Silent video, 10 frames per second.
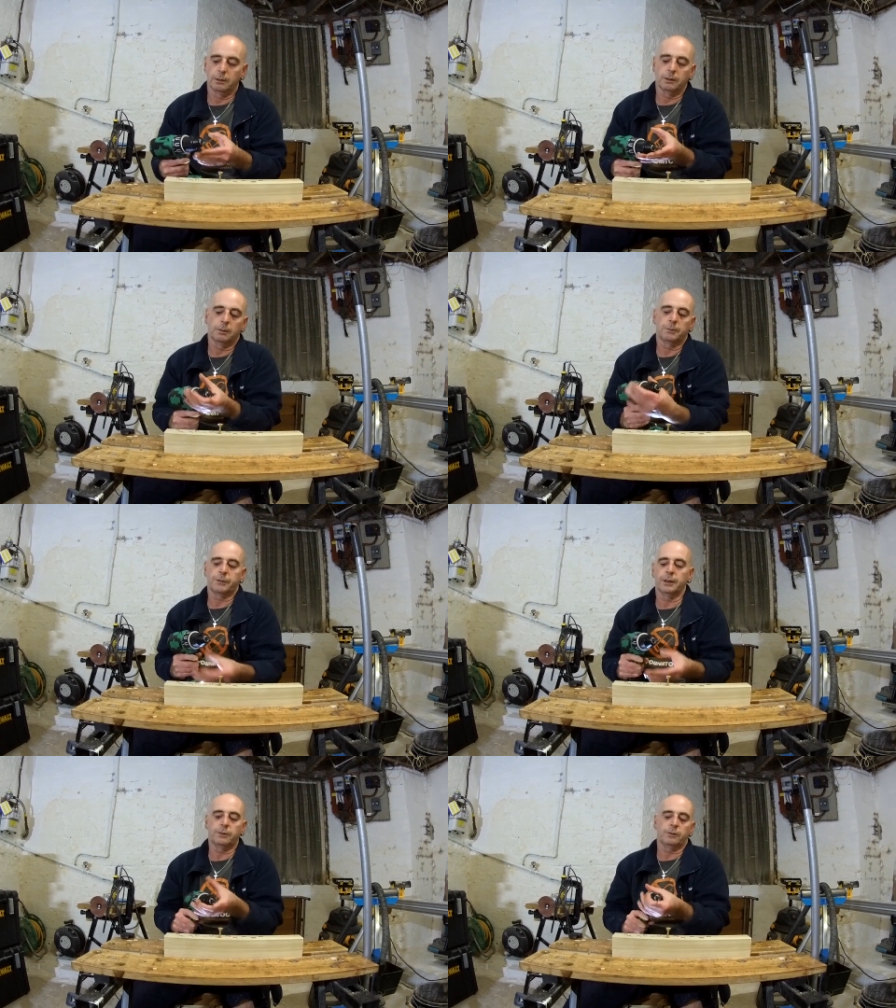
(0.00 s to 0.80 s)

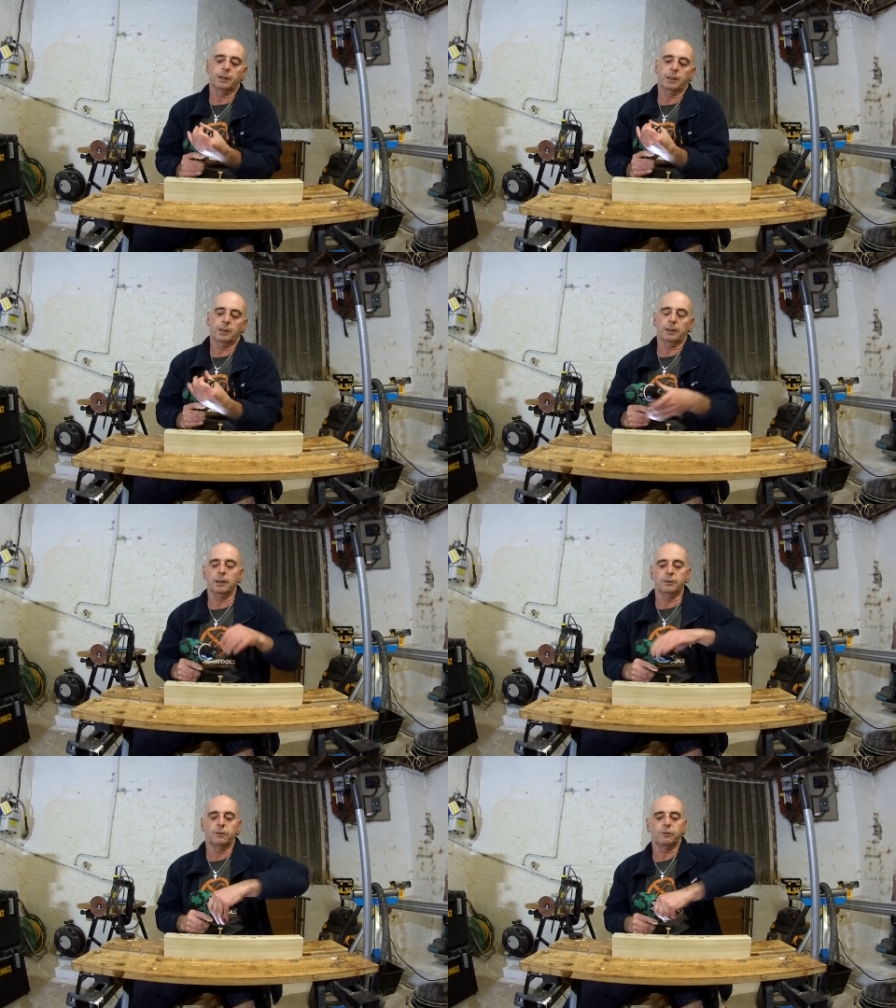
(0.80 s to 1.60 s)
afraid to say,
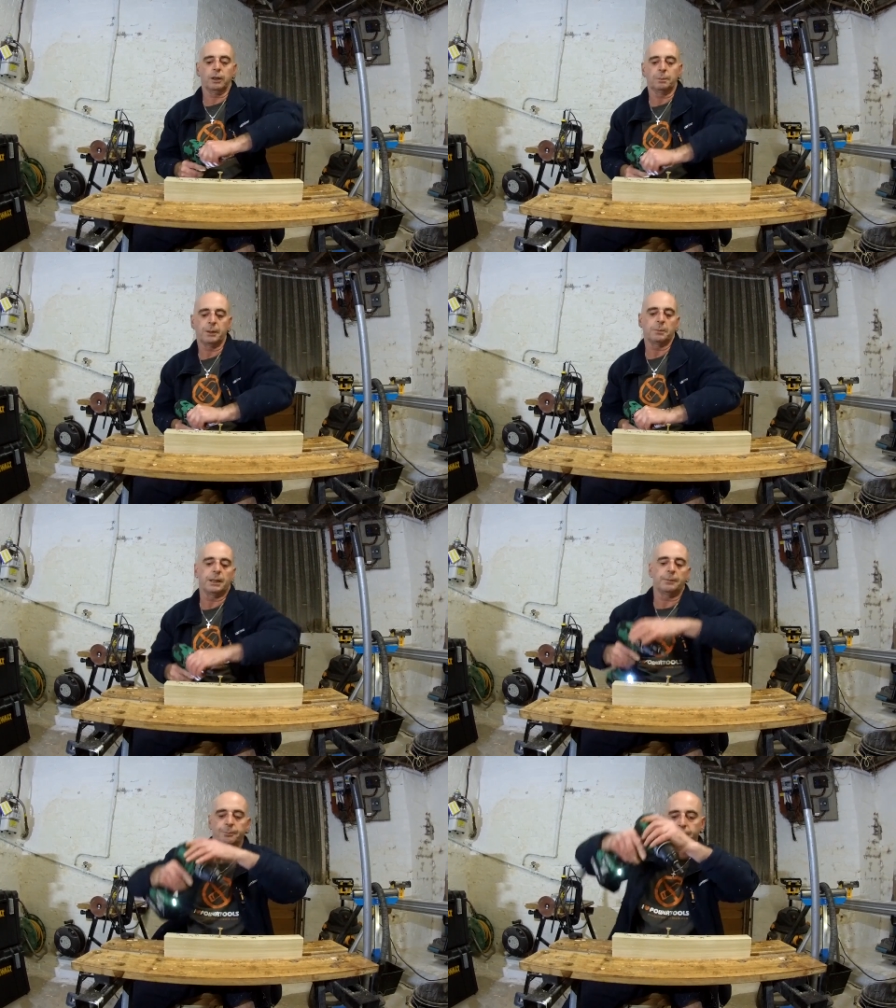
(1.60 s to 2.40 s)
clutch is slipping a bit.